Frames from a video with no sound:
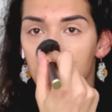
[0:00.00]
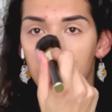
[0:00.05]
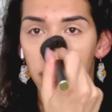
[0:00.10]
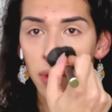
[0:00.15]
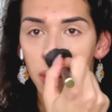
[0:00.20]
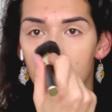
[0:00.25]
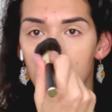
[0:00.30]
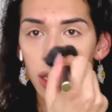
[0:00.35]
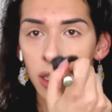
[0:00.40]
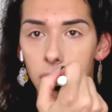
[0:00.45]

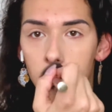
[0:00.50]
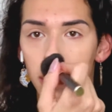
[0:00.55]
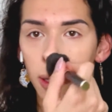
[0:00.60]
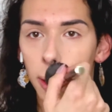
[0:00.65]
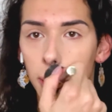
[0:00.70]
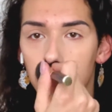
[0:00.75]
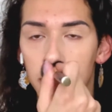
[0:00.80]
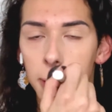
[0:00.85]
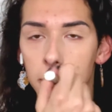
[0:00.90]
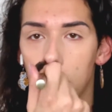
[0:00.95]
This just
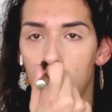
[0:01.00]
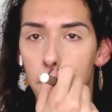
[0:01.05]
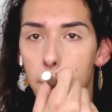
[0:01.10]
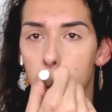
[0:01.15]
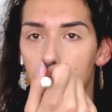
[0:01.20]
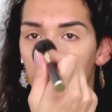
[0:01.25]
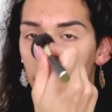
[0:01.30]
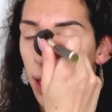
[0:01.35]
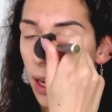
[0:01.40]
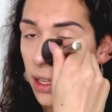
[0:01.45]
looks
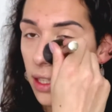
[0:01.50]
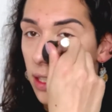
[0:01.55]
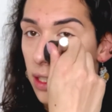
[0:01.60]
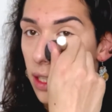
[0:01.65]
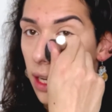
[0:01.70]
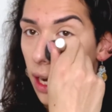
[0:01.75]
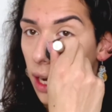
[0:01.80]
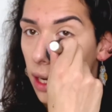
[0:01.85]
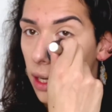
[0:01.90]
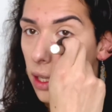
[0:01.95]

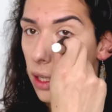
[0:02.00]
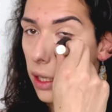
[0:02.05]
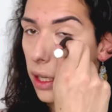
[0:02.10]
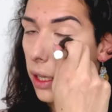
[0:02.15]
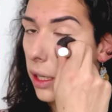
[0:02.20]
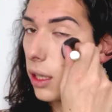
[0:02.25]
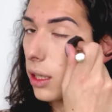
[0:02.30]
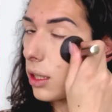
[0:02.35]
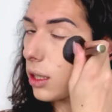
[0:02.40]
exactly